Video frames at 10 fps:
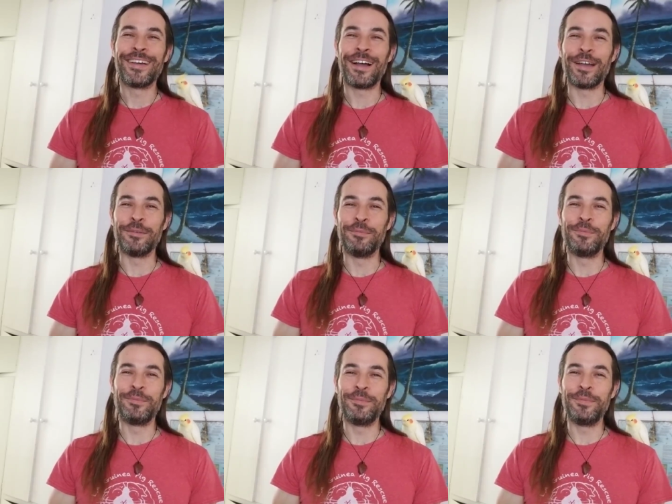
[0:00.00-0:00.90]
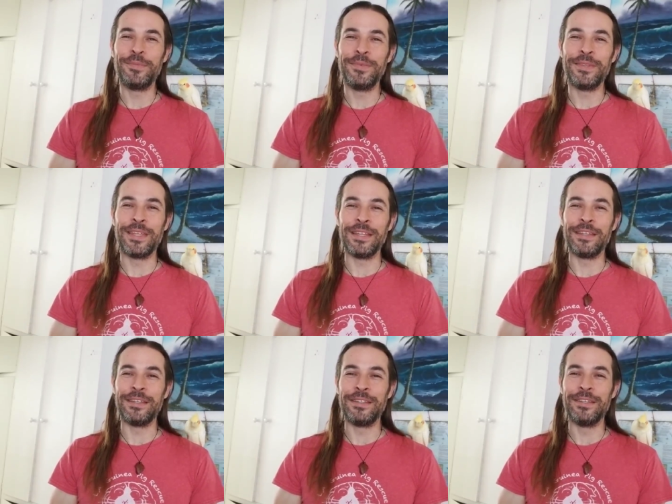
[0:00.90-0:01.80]
I did
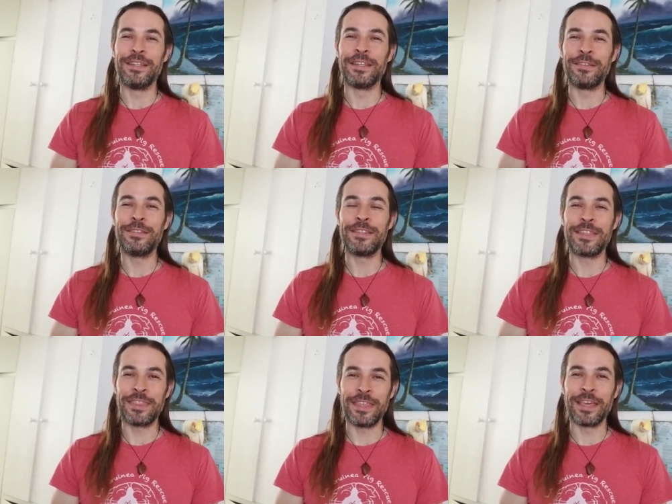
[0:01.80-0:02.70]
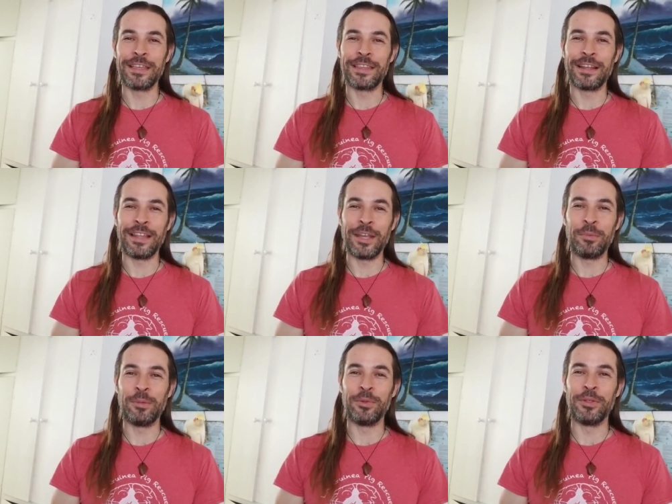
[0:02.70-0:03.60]
the, the thing that a lot of
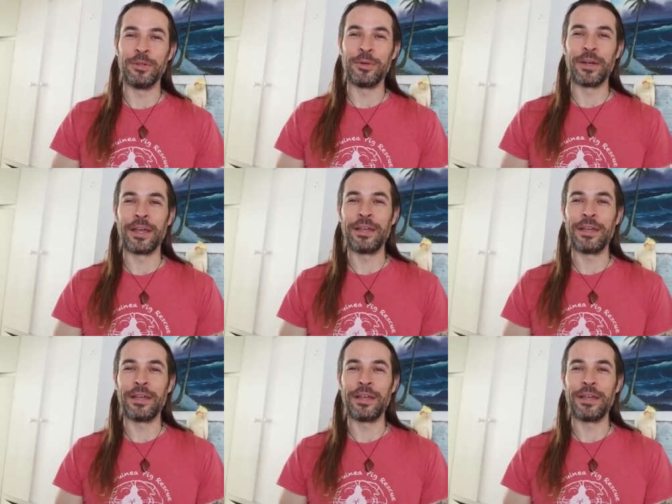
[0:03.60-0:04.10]
people do, and I,